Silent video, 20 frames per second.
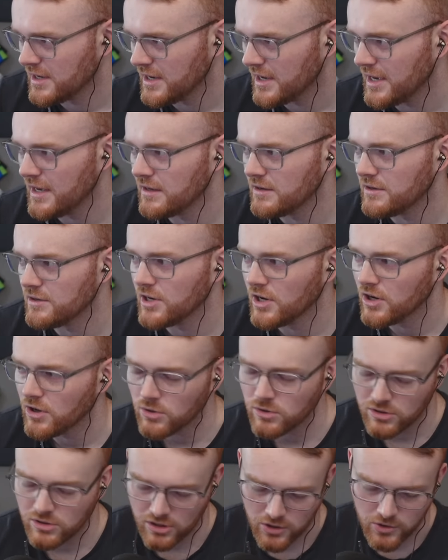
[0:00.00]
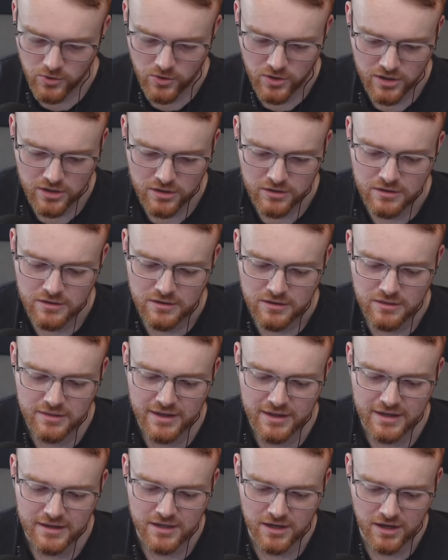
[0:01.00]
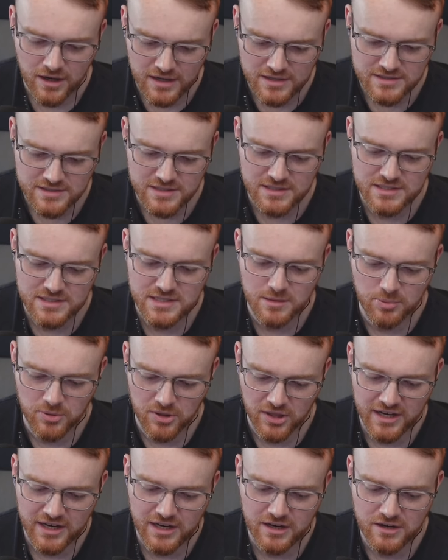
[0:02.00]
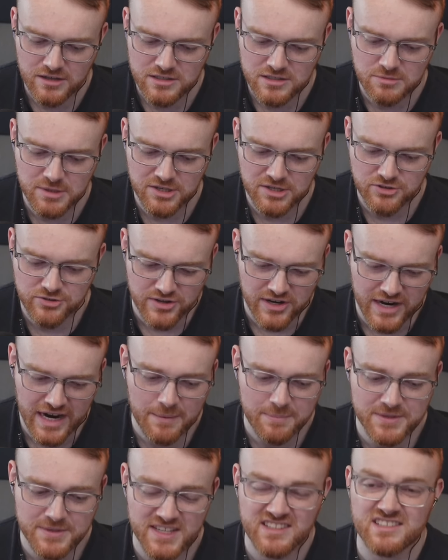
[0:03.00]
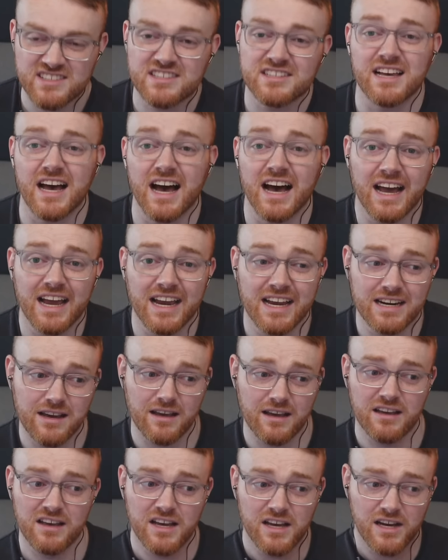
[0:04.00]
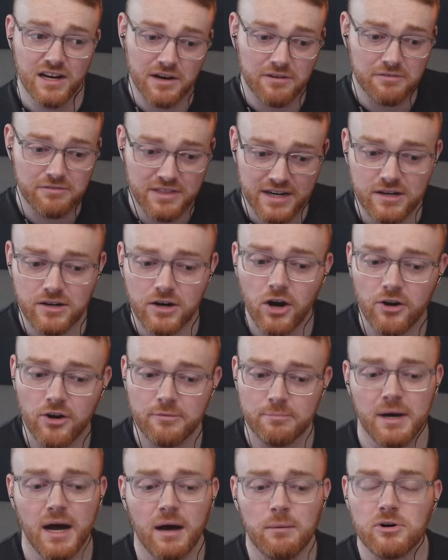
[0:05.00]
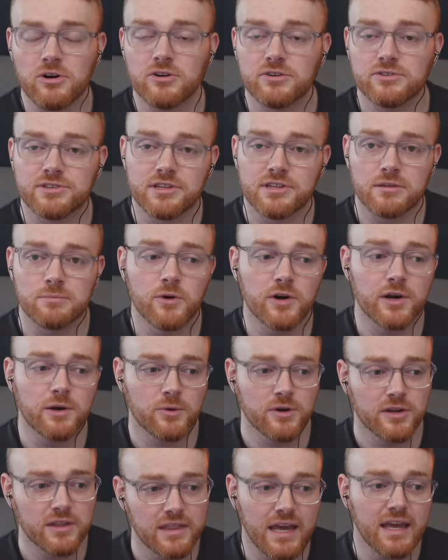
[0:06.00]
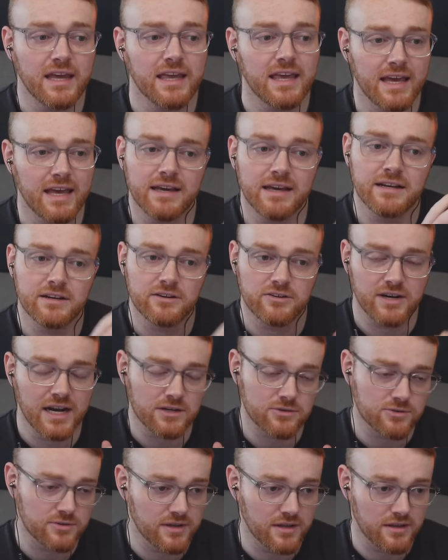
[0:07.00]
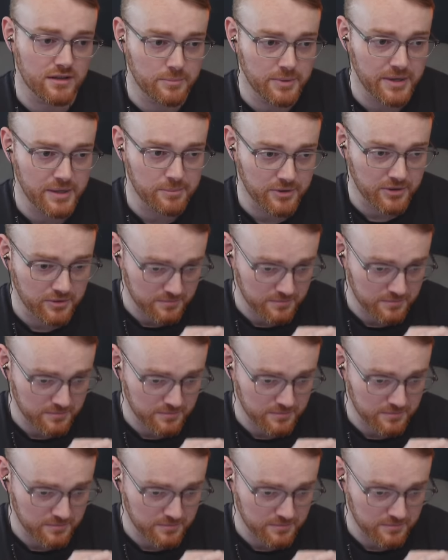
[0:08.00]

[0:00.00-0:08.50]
And no lore that causes the player to be trapped inside of their own bubble to the point where they can't interact with other people.